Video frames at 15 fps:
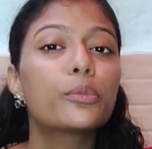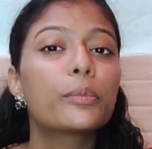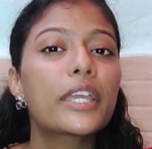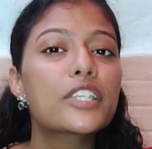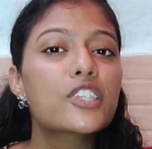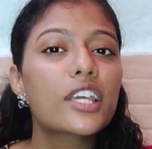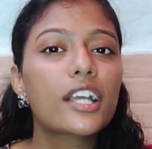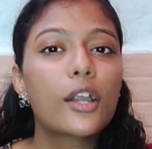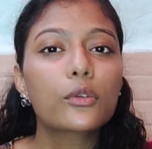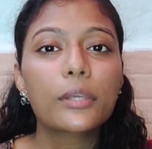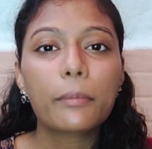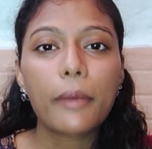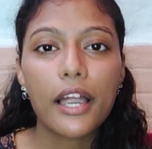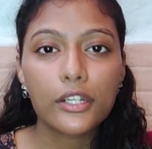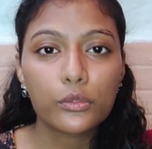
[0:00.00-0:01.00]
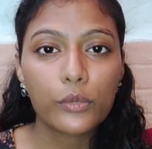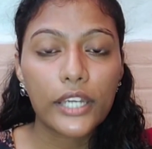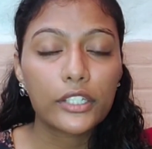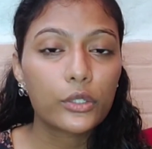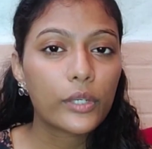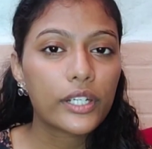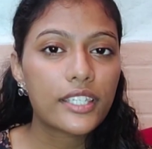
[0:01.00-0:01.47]
You may check out the part
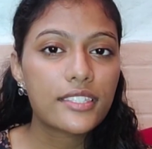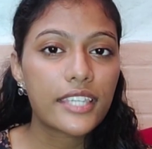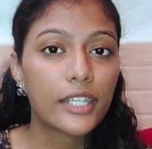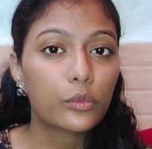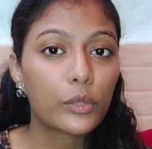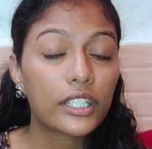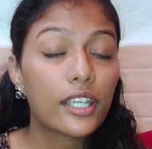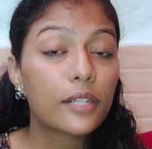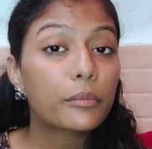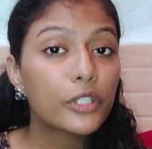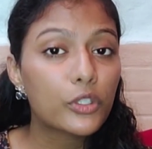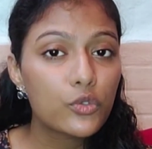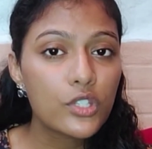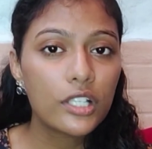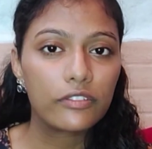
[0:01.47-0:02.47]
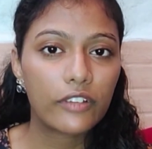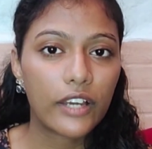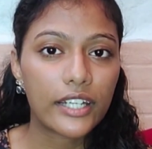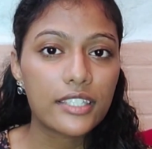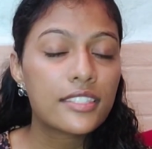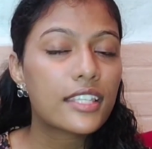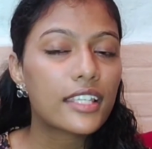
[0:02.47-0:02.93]
1 to understand what are mutual
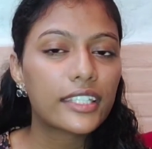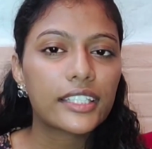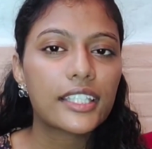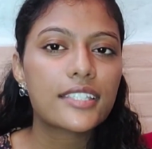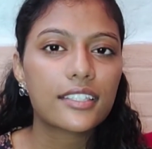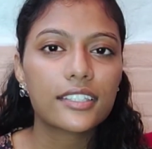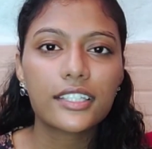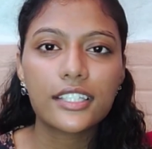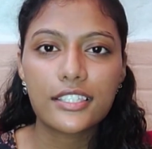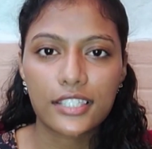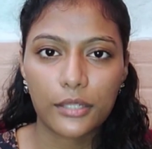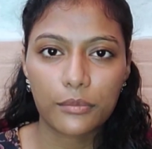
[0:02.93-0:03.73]
funds. The link is in the